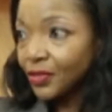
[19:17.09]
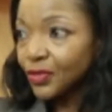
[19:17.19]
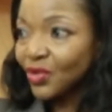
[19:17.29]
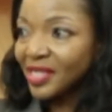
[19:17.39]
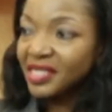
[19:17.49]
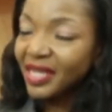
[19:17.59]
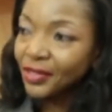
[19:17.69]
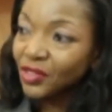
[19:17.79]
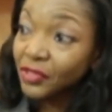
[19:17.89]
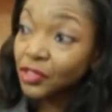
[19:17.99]
so I see a lot
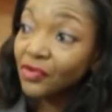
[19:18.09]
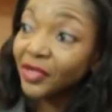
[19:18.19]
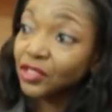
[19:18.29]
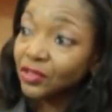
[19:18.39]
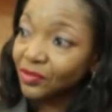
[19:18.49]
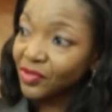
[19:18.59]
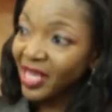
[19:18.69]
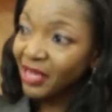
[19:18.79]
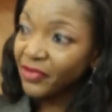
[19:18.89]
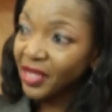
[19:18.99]
of integration with the
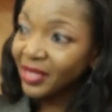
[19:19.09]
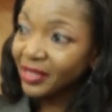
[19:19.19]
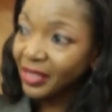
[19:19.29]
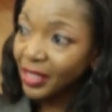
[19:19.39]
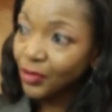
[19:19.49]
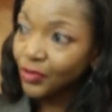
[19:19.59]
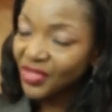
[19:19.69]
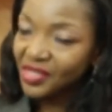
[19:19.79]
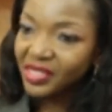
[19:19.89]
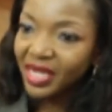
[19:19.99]
African
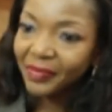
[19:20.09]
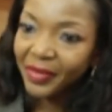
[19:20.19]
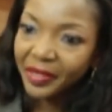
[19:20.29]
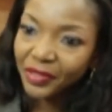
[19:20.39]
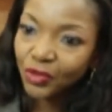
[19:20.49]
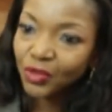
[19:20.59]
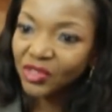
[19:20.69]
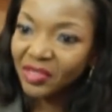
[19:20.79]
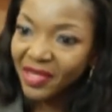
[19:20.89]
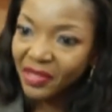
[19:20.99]
ecosystem, and you talked
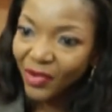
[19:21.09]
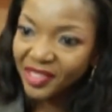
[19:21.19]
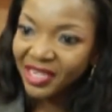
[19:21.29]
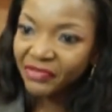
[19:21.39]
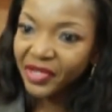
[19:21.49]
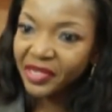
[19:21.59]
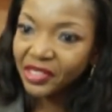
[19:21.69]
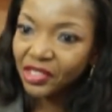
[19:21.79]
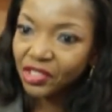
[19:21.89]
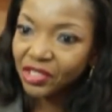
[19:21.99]
about the West African
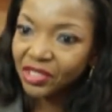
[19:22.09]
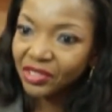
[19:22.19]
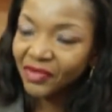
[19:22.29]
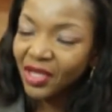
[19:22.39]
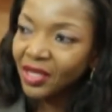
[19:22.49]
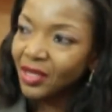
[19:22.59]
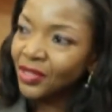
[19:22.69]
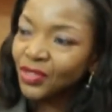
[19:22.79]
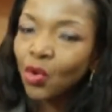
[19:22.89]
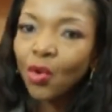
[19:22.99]
initiative.
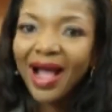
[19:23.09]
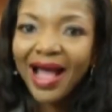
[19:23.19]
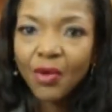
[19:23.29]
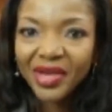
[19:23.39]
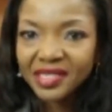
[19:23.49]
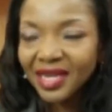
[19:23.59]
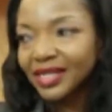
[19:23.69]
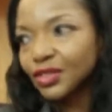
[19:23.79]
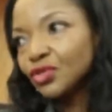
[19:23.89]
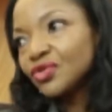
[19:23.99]
So how exactly
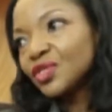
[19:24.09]
do you see